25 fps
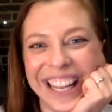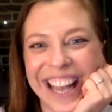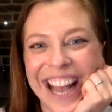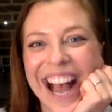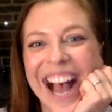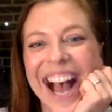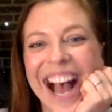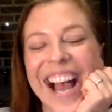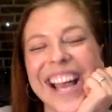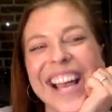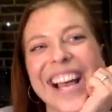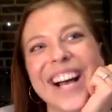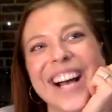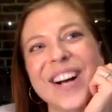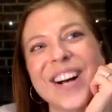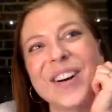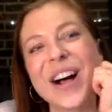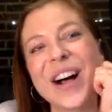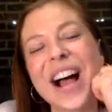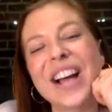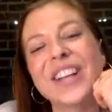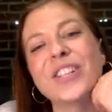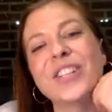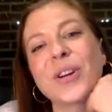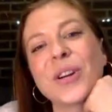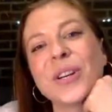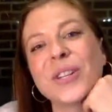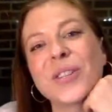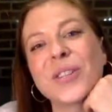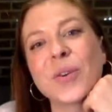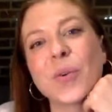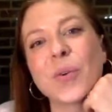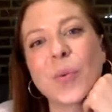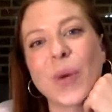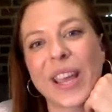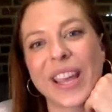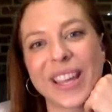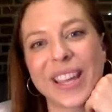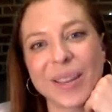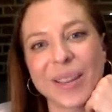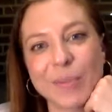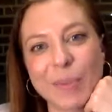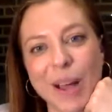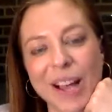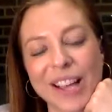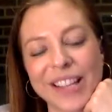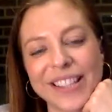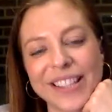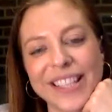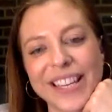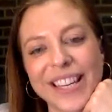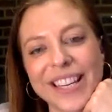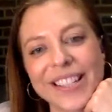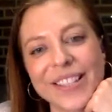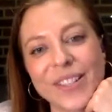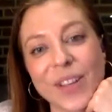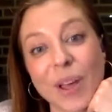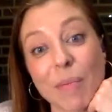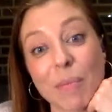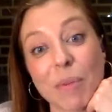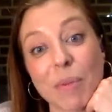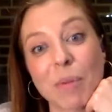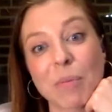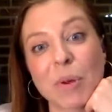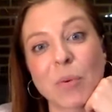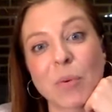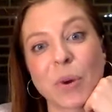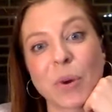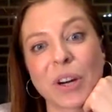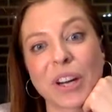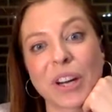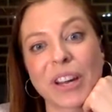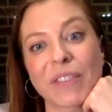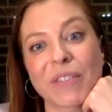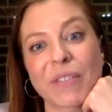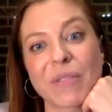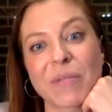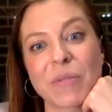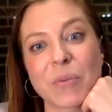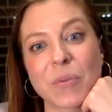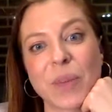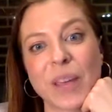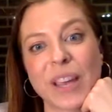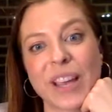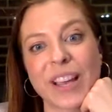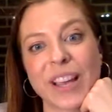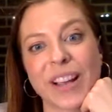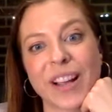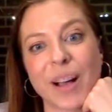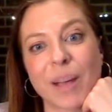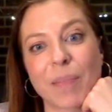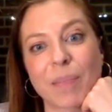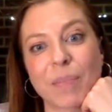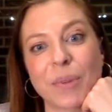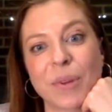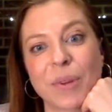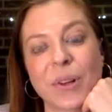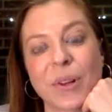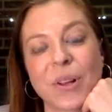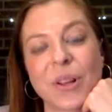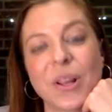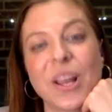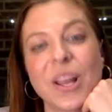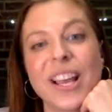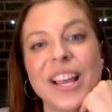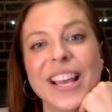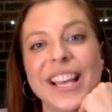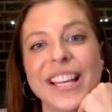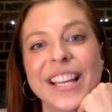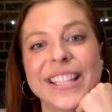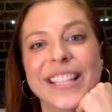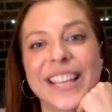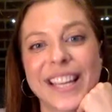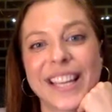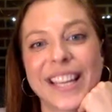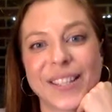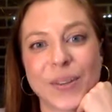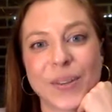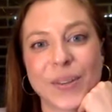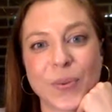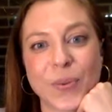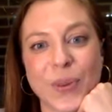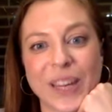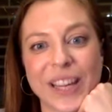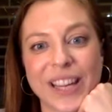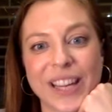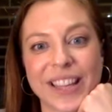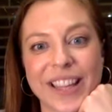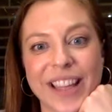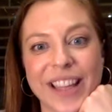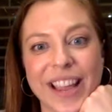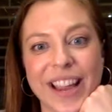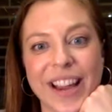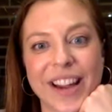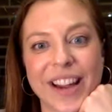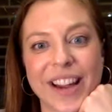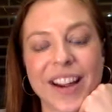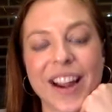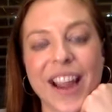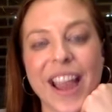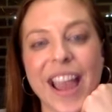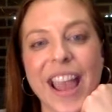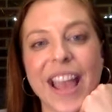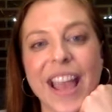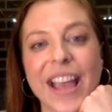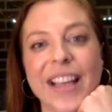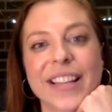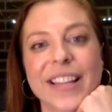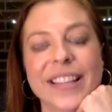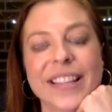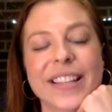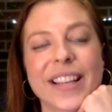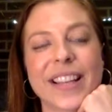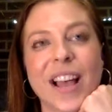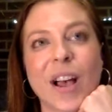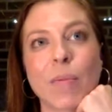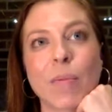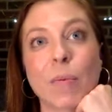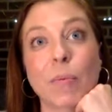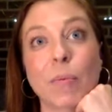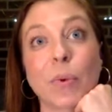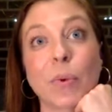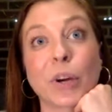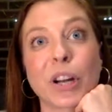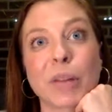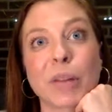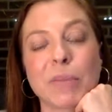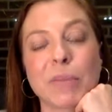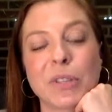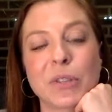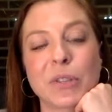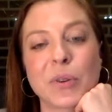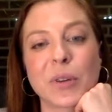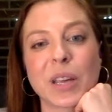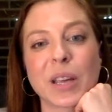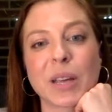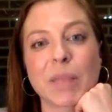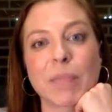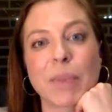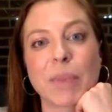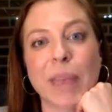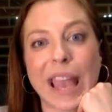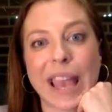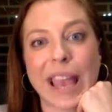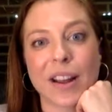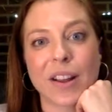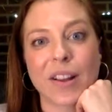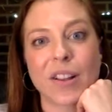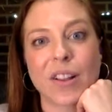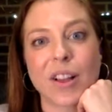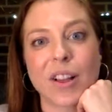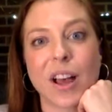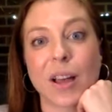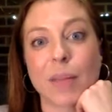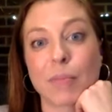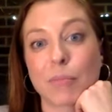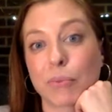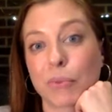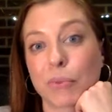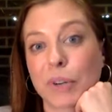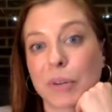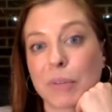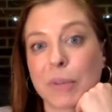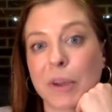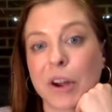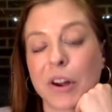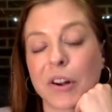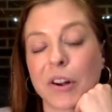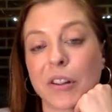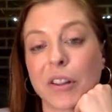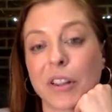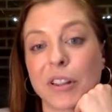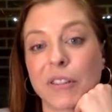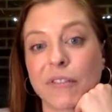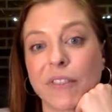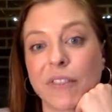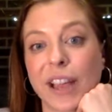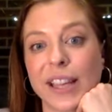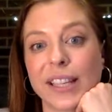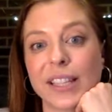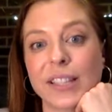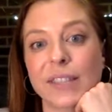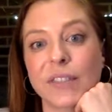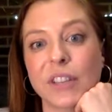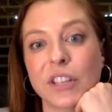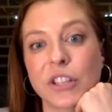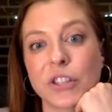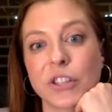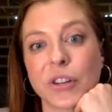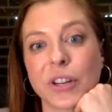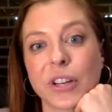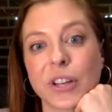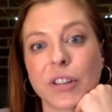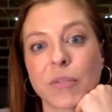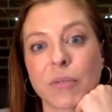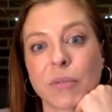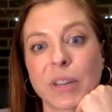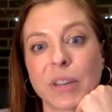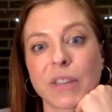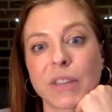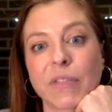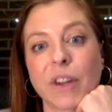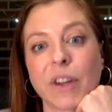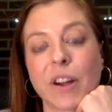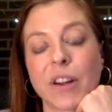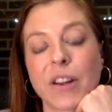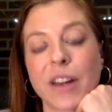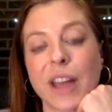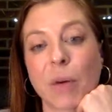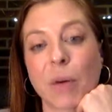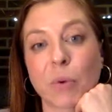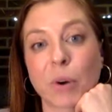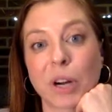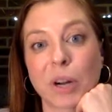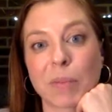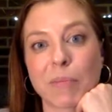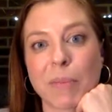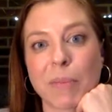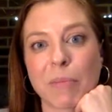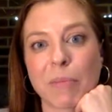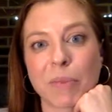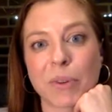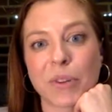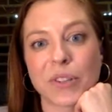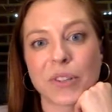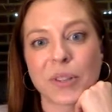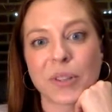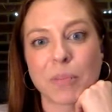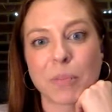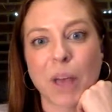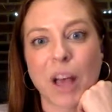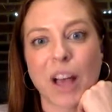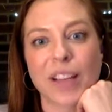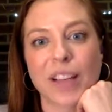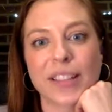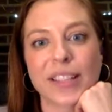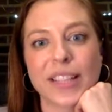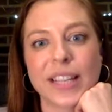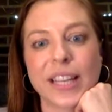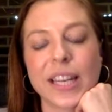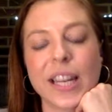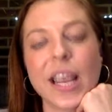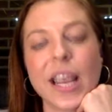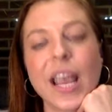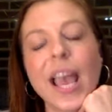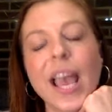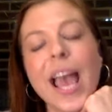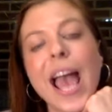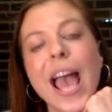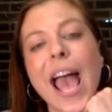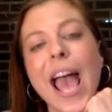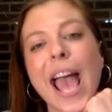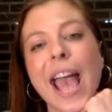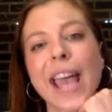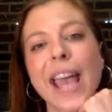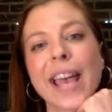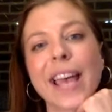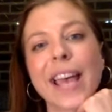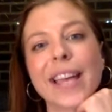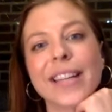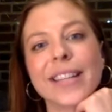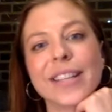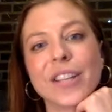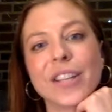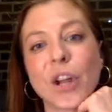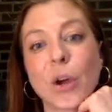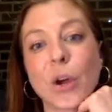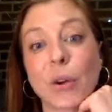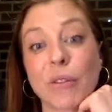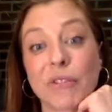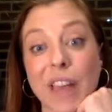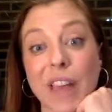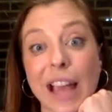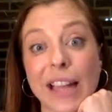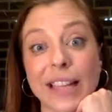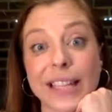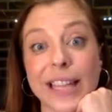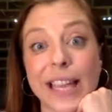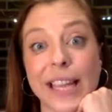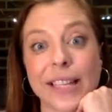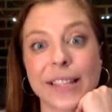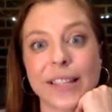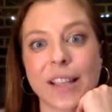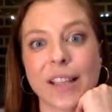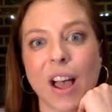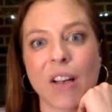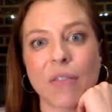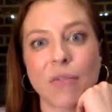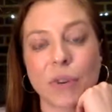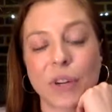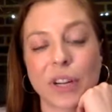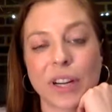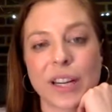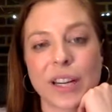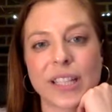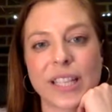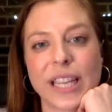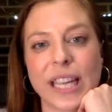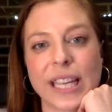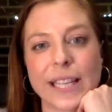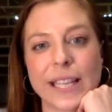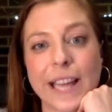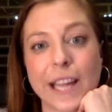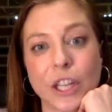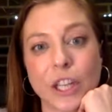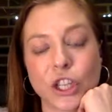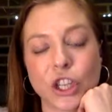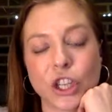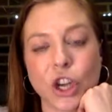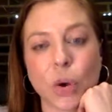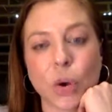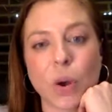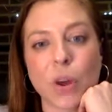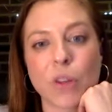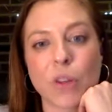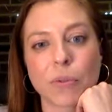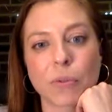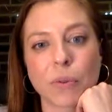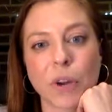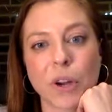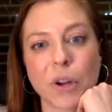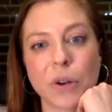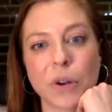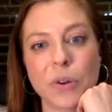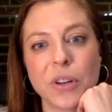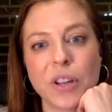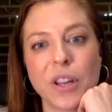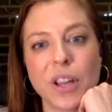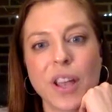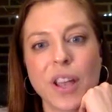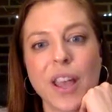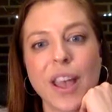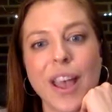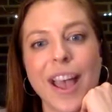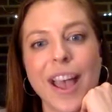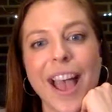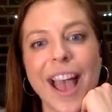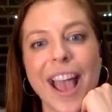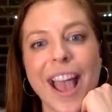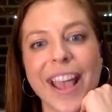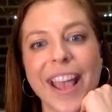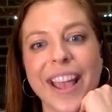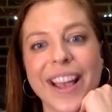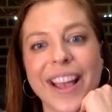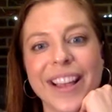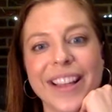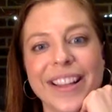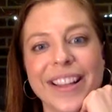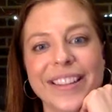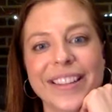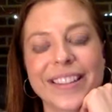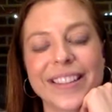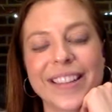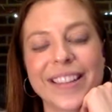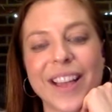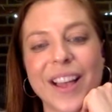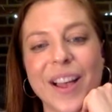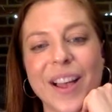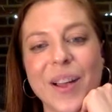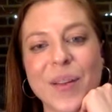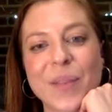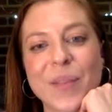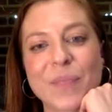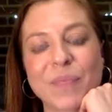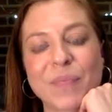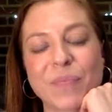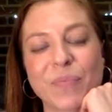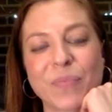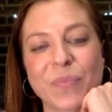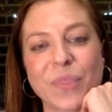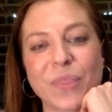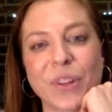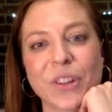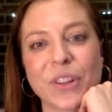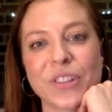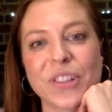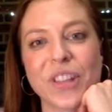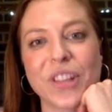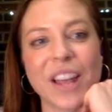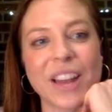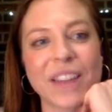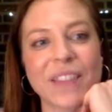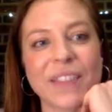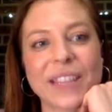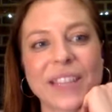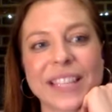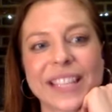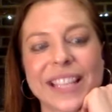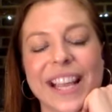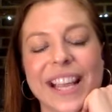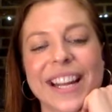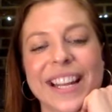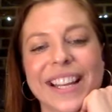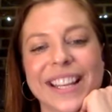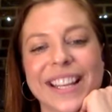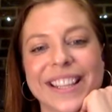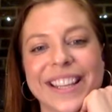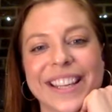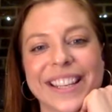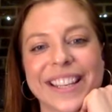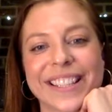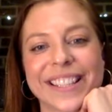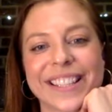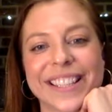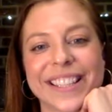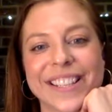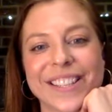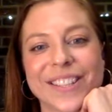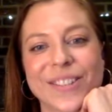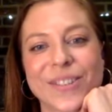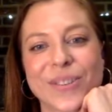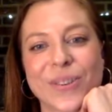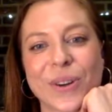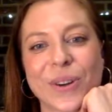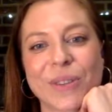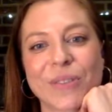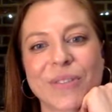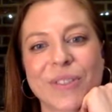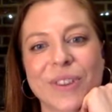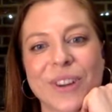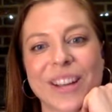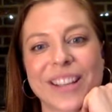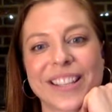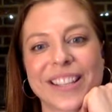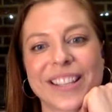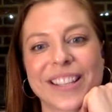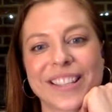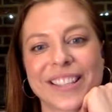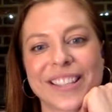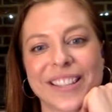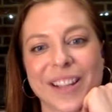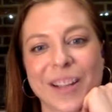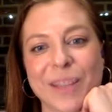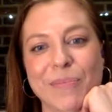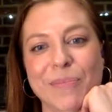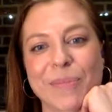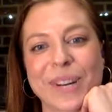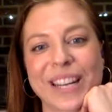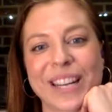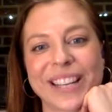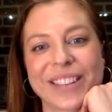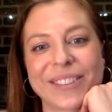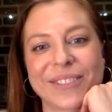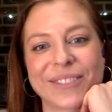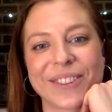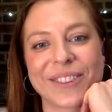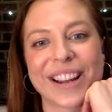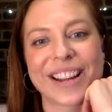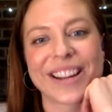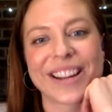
I, uh, I joined The Wing in Boston, so I'm going to be working from The Wing a couple days a week there. And um, we're going to be doing a panel on premarital advice featuring three of our network members in Boston. Oh, and cool. You know, if that takes off, we're going to take that show on the road. Oh, and um, there's a lot of exciting things in store for us as a company right